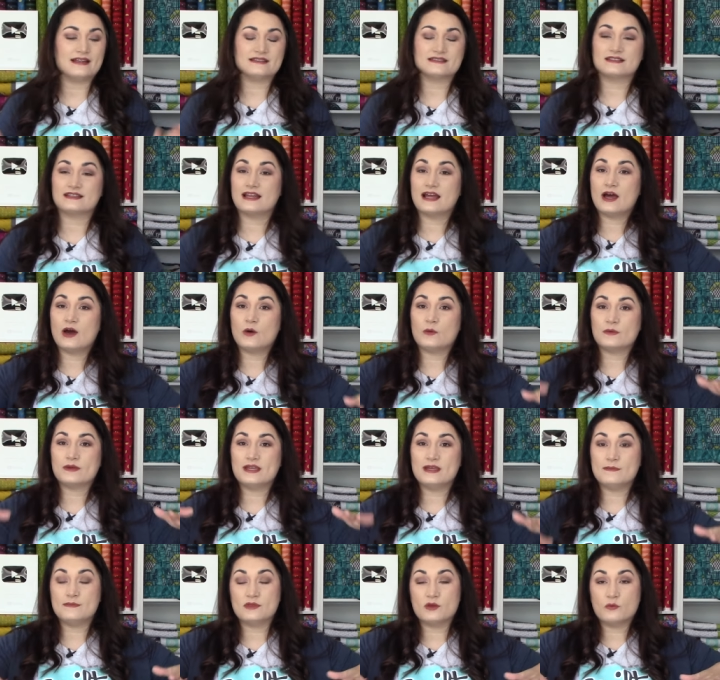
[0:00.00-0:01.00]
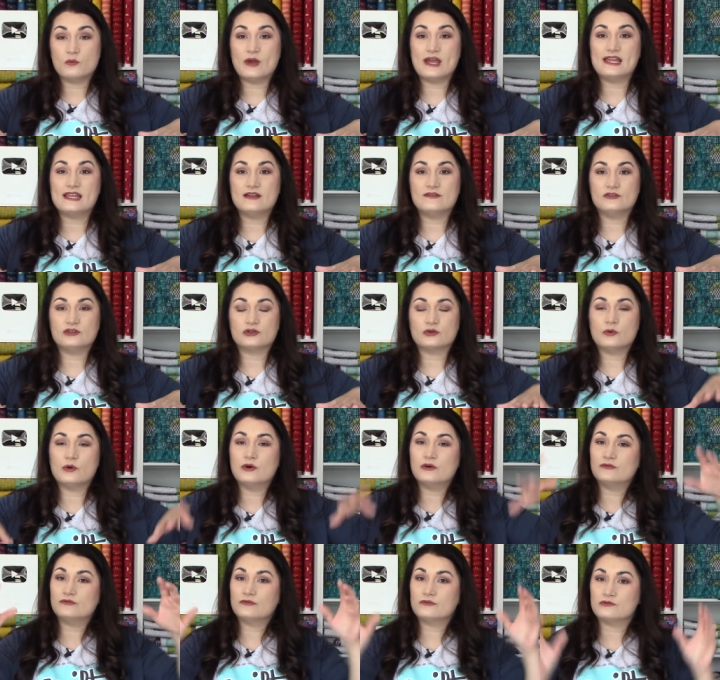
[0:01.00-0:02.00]
It's gonna help keep the weight of your
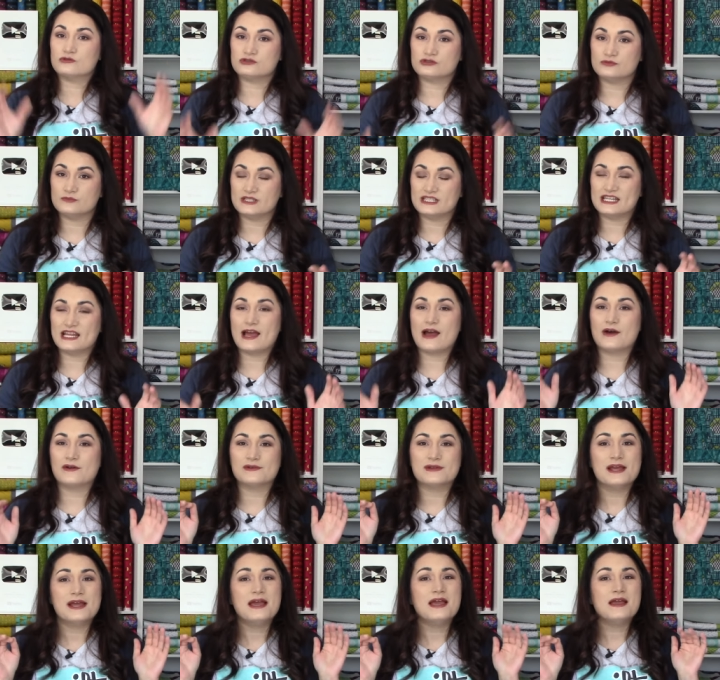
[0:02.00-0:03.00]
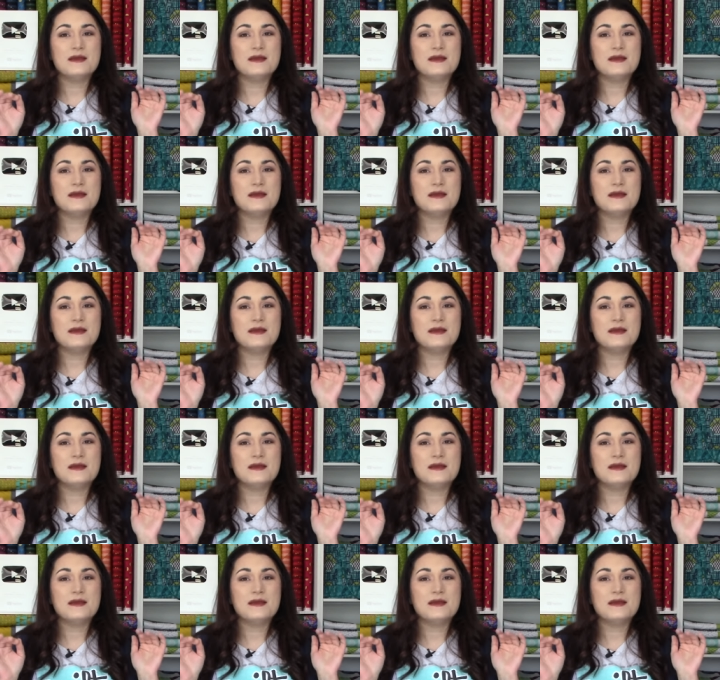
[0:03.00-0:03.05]
quilt from drooping down,